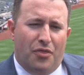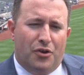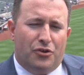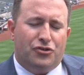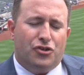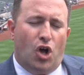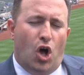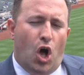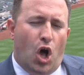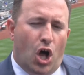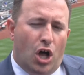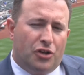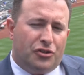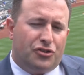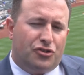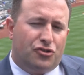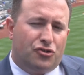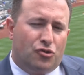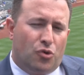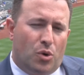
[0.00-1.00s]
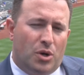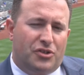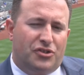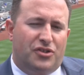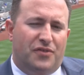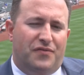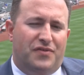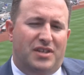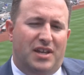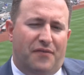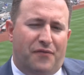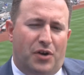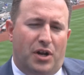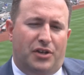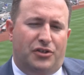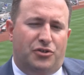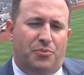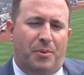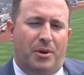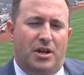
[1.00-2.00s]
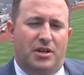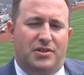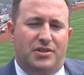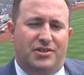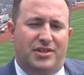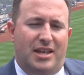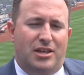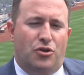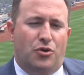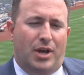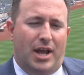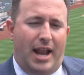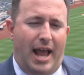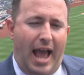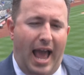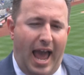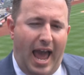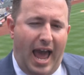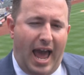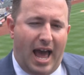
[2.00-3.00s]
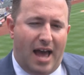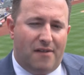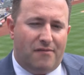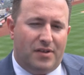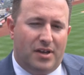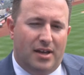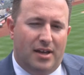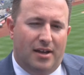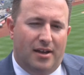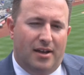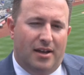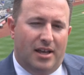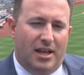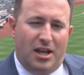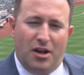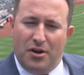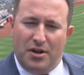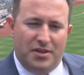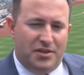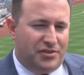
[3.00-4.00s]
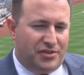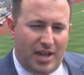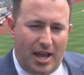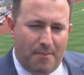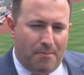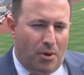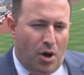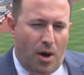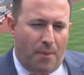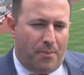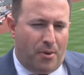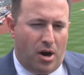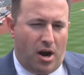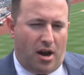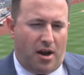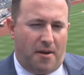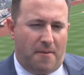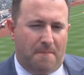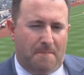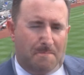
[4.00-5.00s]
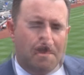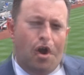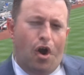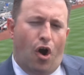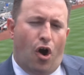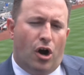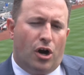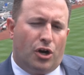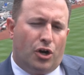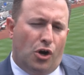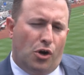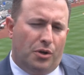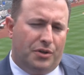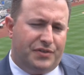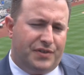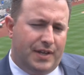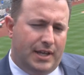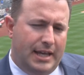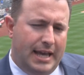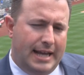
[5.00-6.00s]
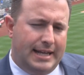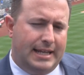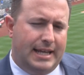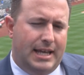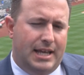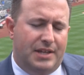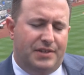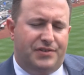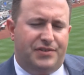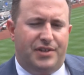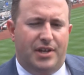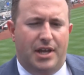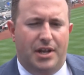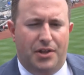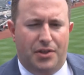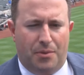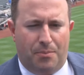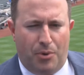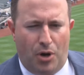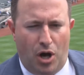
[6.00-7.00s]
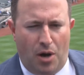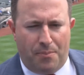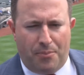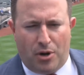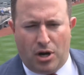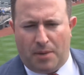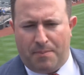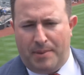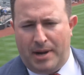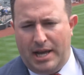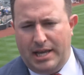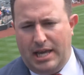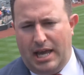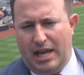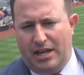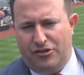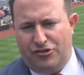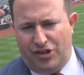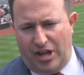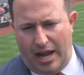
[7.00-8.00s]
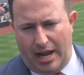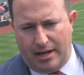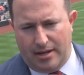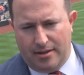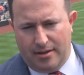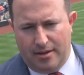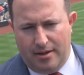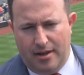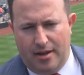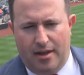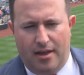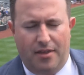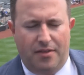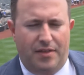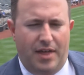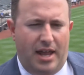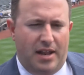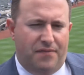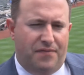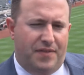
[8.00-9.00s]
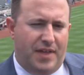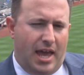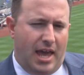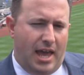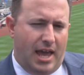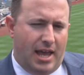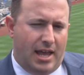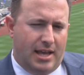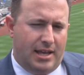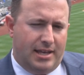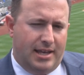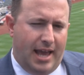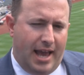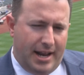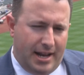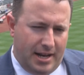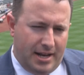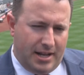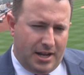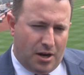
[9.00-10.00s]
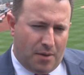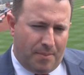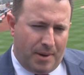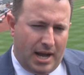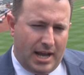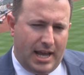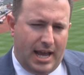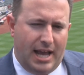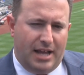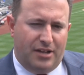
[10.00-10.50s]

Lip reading: There's all sorts of different experiences that you can have here in the same ballpark. Our goal is to get kids into the ballpark by age 8. That if they get in here by